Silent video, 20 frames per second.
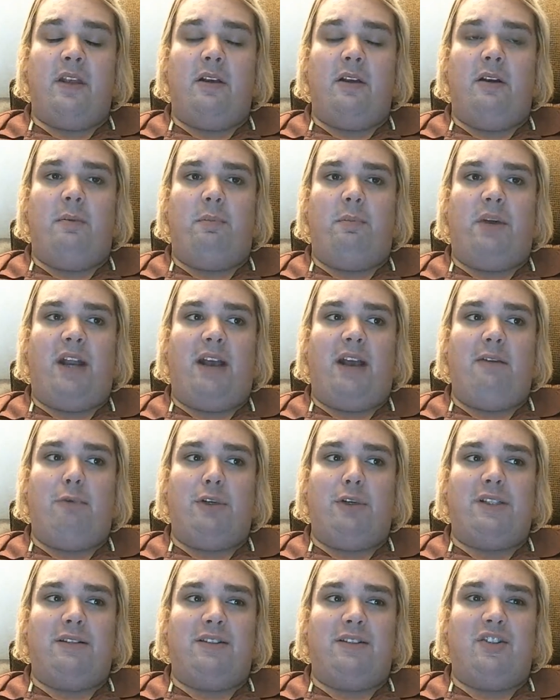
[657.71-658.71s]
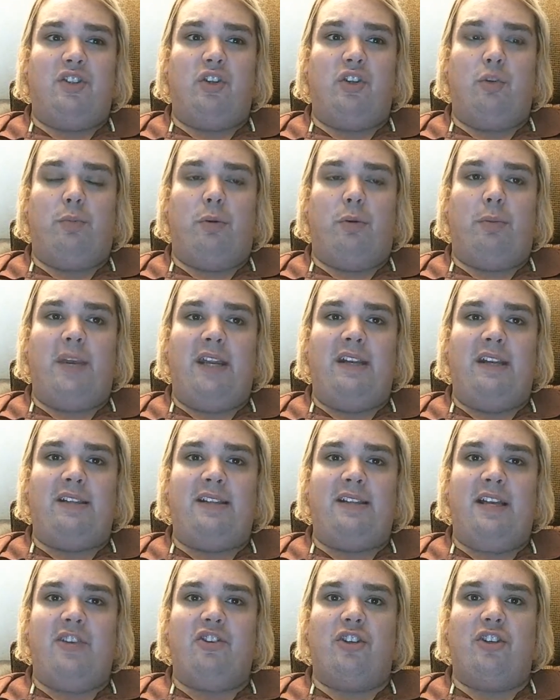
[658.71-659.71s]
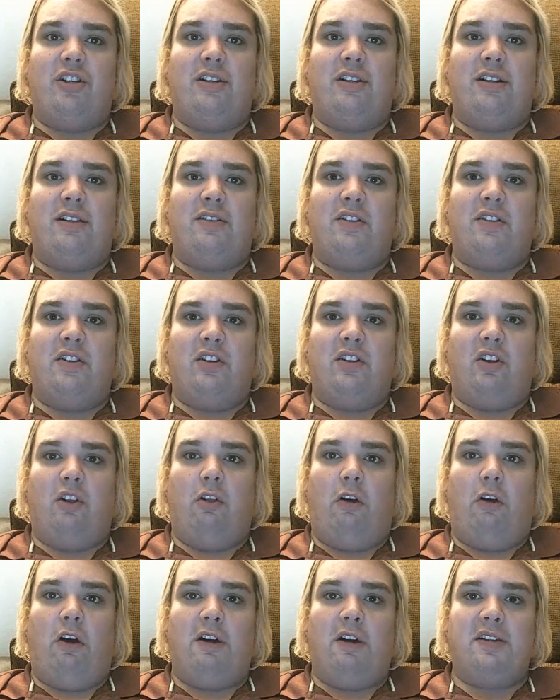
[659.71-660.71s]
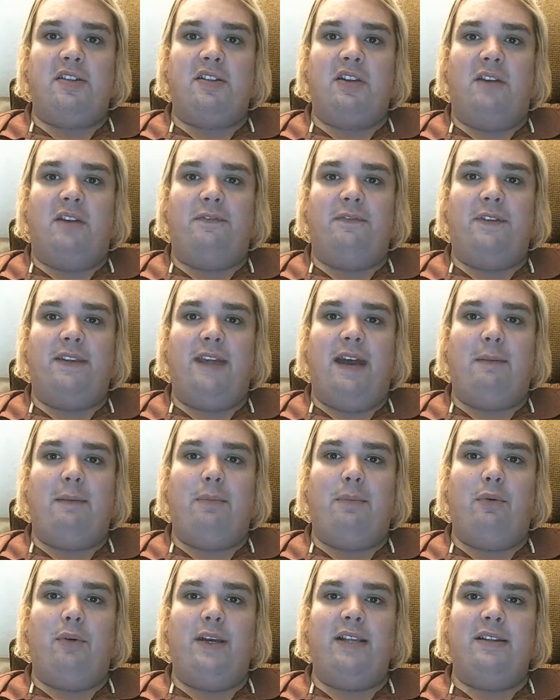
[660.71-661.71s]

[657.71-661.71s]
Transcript: but I wasn't super paying attention to the claw stuff at that point.